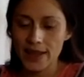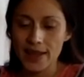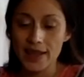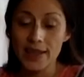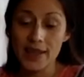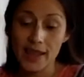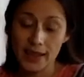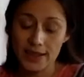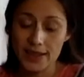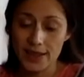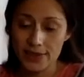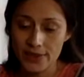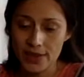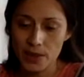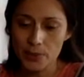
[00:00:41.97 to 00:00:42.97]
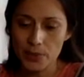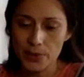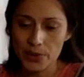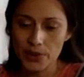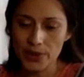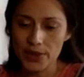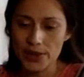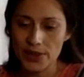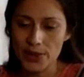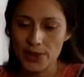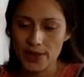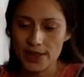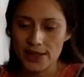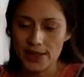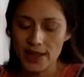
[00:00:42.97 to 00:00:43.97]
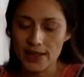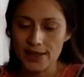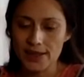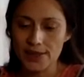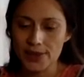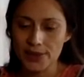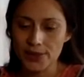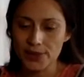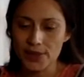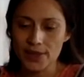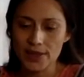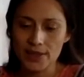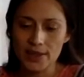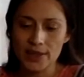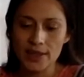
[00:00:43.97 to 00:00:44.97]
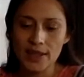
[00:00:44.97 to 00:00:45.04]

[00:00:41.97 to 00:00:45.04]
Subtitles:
in the activity book, so this can serve to